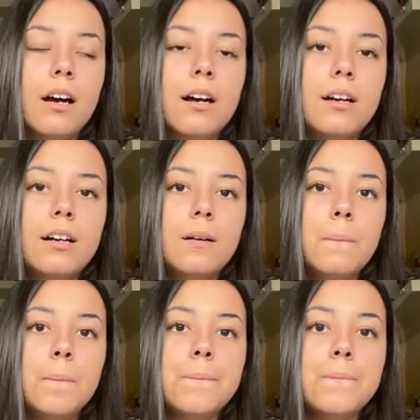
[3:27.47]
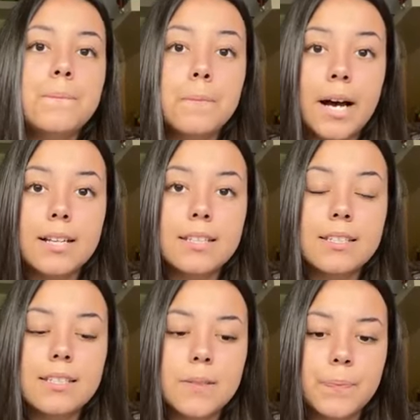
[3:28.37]
Um,
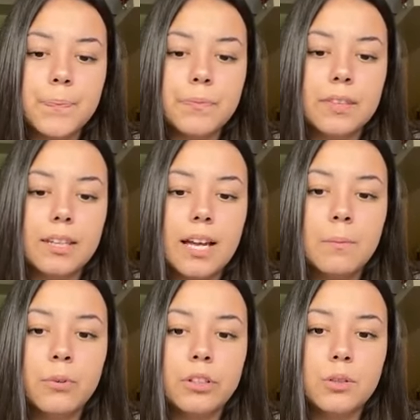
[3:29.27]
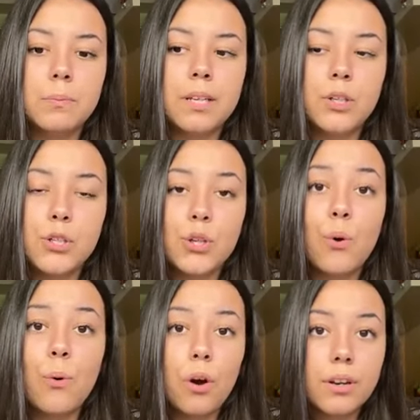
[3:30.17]
but I'm going to be
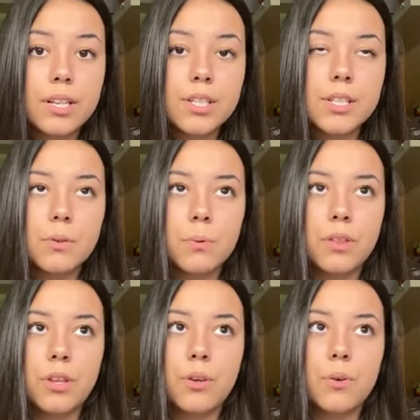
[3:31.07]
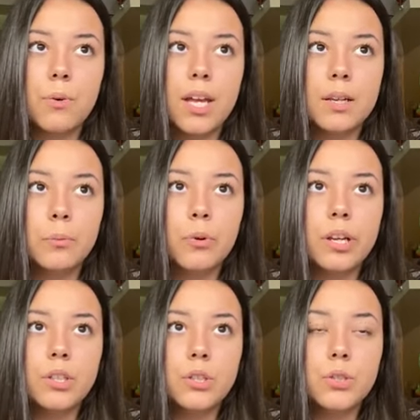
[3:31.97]
so honest with you, and I'm
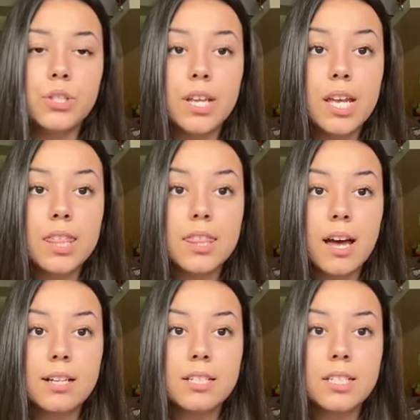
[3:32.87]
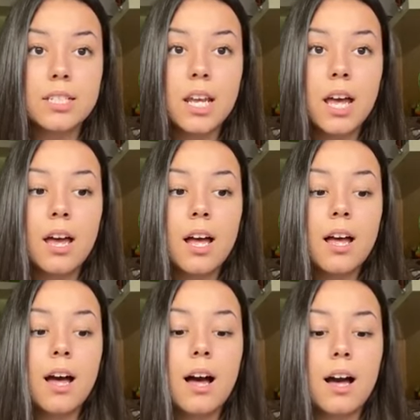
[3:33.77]
going to say that
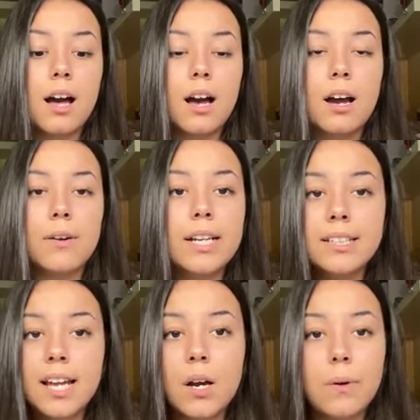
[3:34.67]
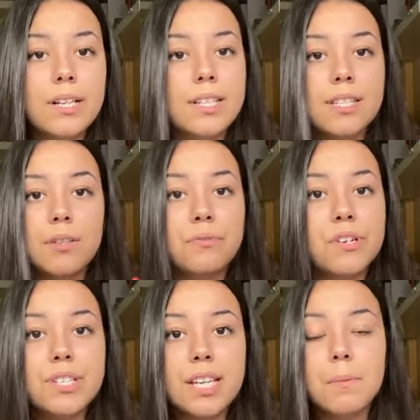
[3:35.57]
uh, right now it is the
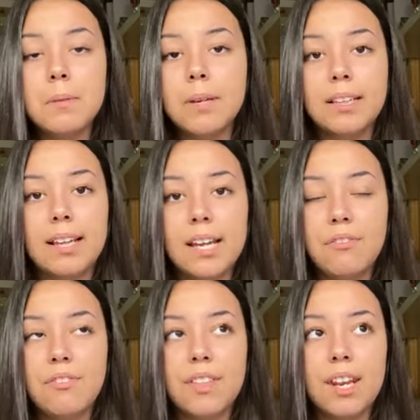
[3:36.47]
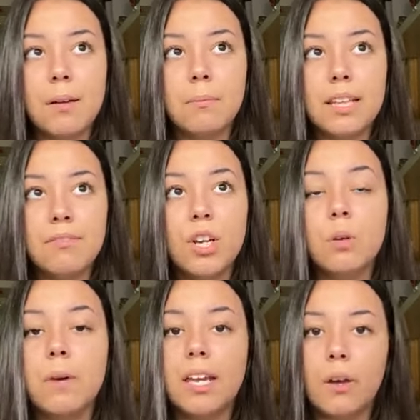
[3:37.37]
first time in my life that I'm living
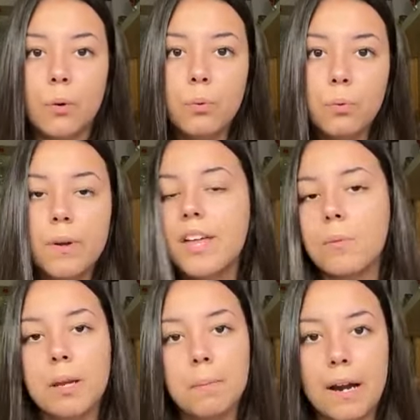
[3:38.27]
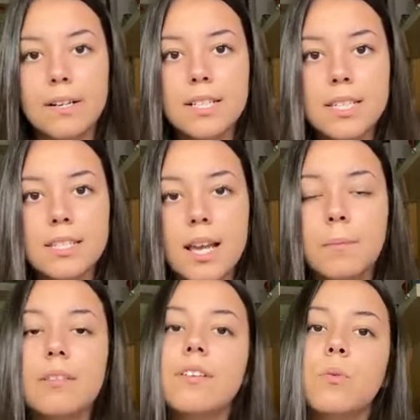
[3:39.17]
on my own without my parents.
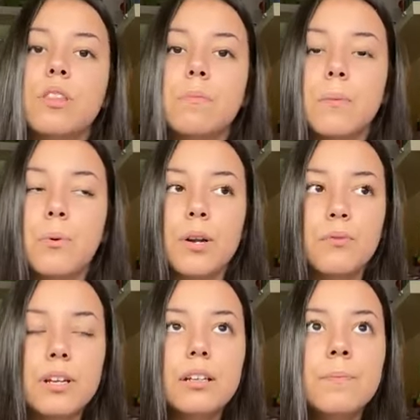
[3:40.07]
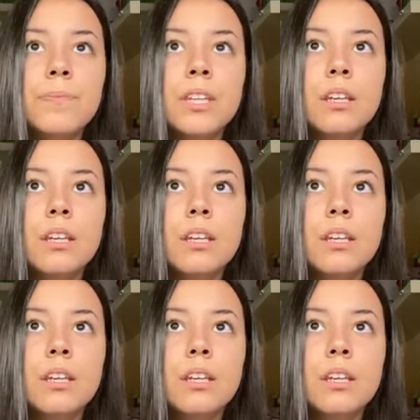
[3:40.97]
I'm living with my boyfriend.